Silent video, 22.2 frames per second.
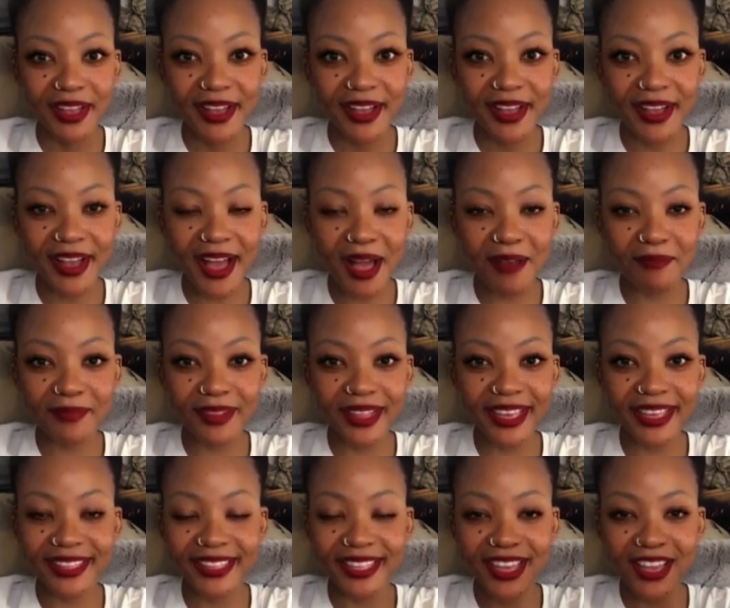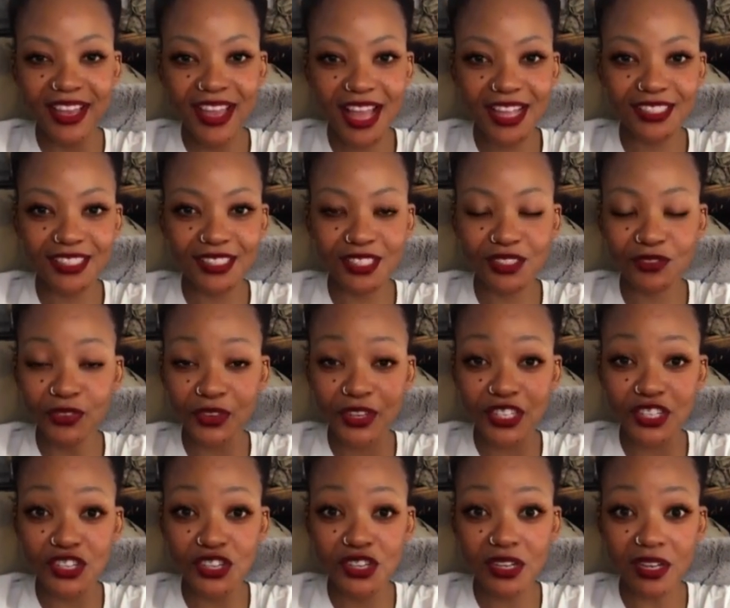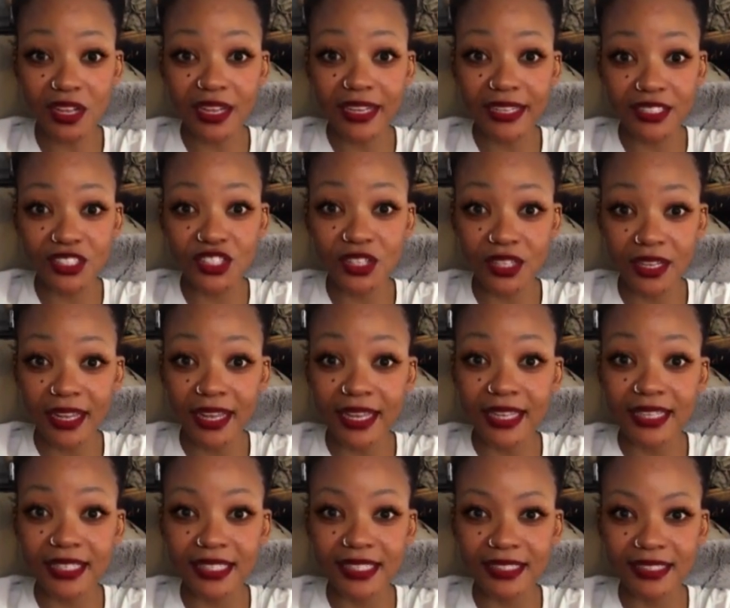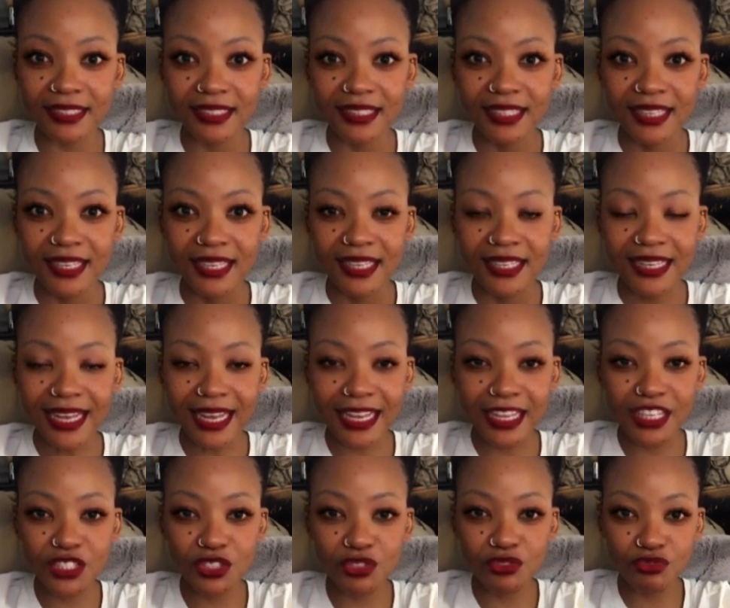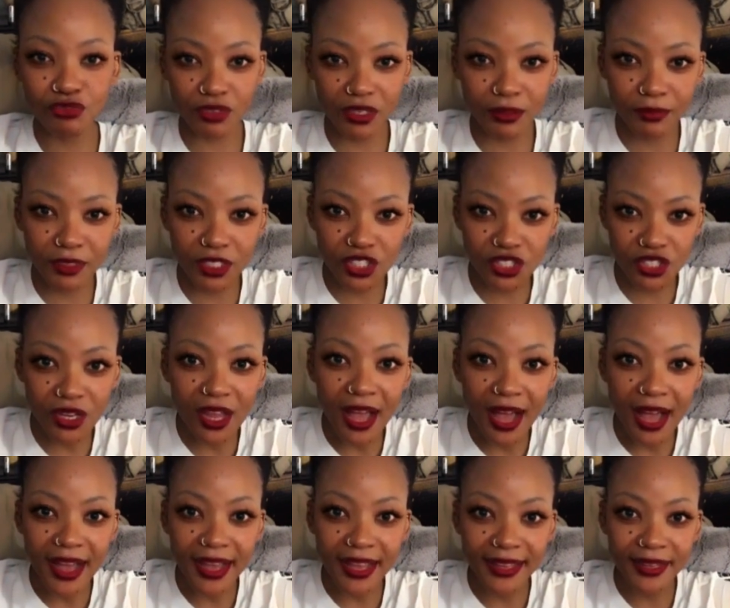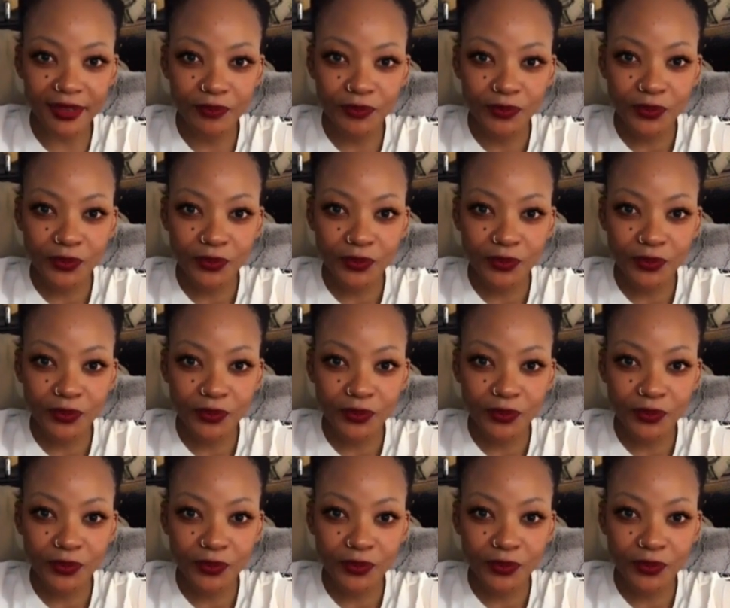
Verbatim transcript: I'm like there as this very shy chick, like extremely shy.